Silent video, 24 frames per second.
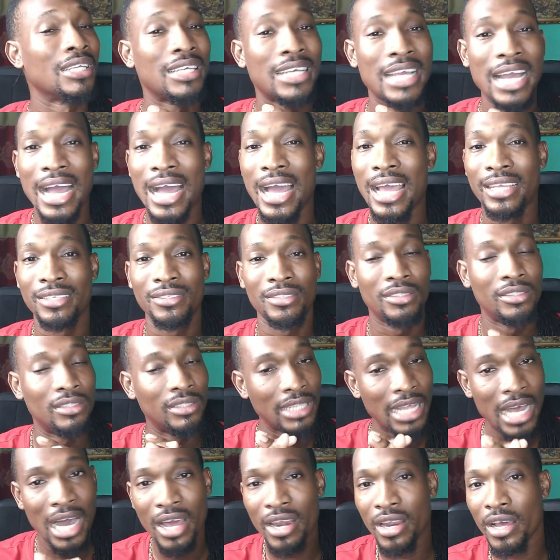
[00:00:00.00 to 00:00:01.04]
Guys,
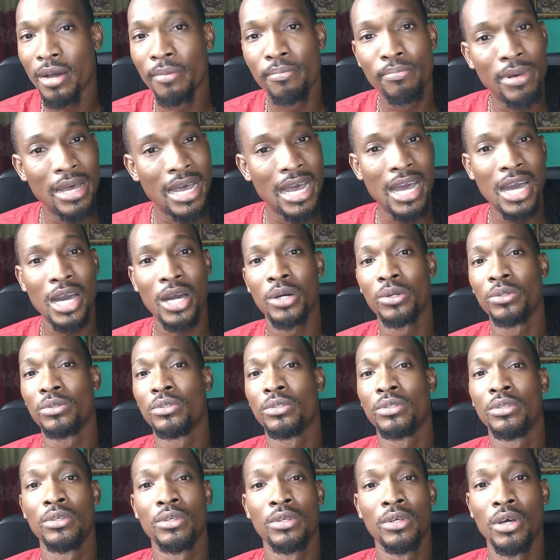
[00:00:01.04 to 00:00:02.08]
not about
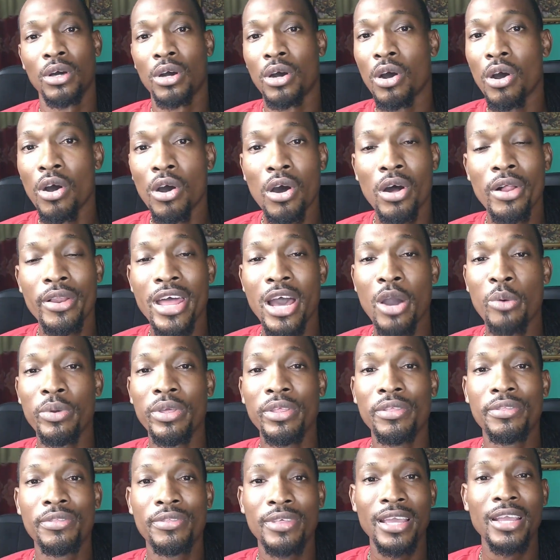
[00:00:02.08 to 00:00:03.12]
all that we
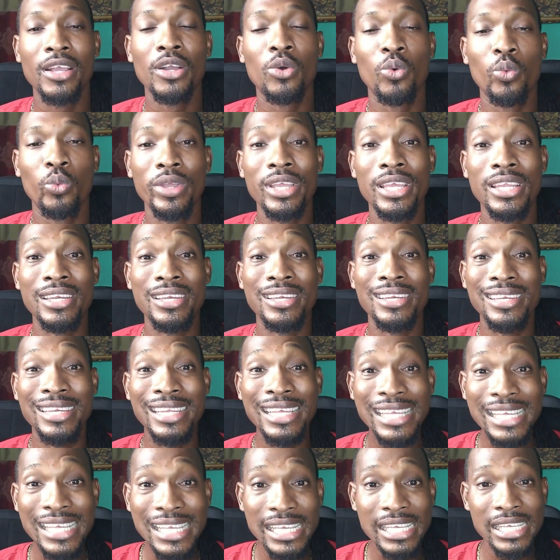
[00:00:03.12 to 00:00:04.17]
think we
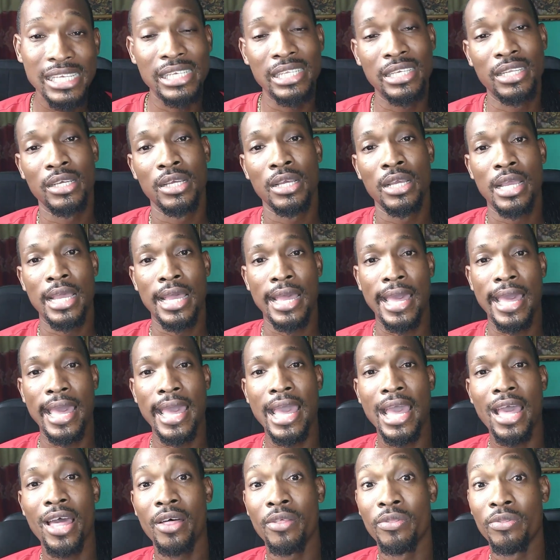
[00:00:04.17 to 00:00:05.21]
need
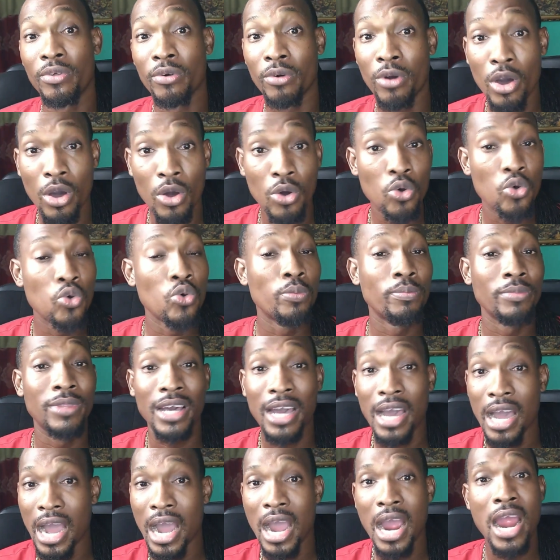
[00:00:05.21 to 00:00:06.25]
and the home, the
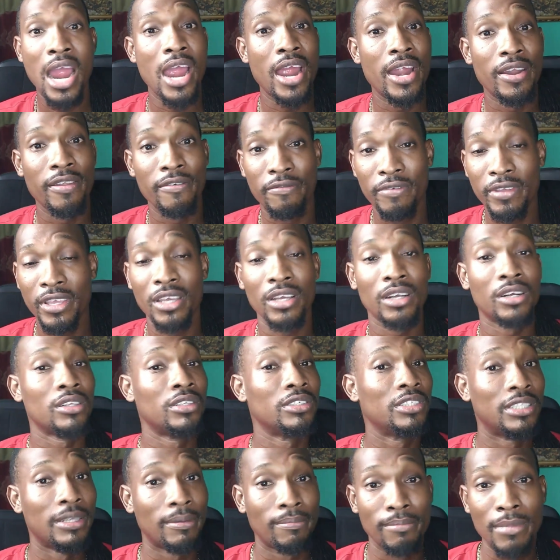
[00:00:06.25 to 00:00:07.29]
car, the
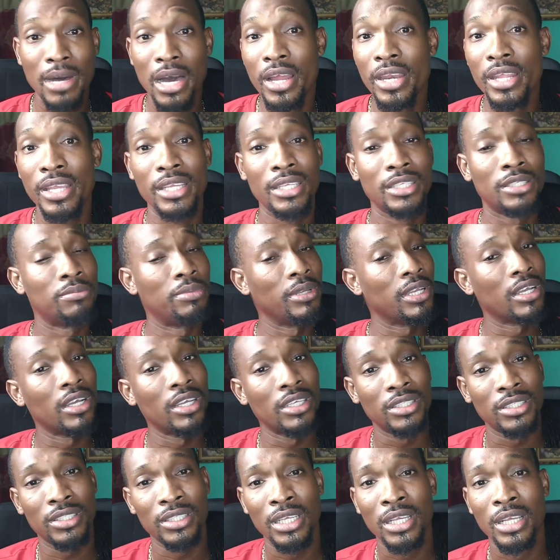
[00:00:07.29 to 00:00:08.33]
vehicles, the monies,
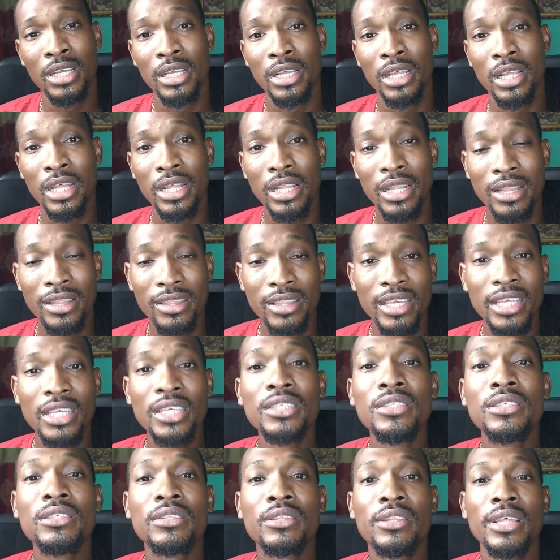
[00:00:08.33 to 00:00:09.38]
because
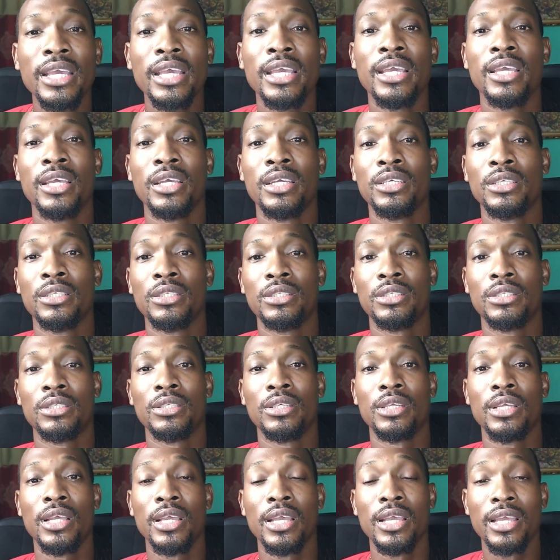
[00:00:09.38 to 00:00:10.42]
these
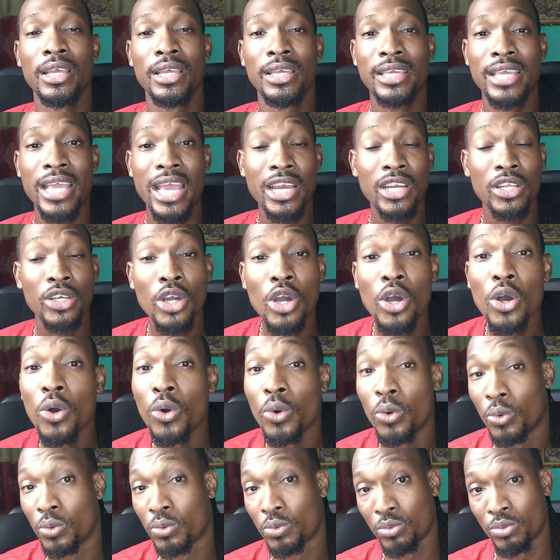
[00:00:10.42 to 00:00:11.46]
things can go.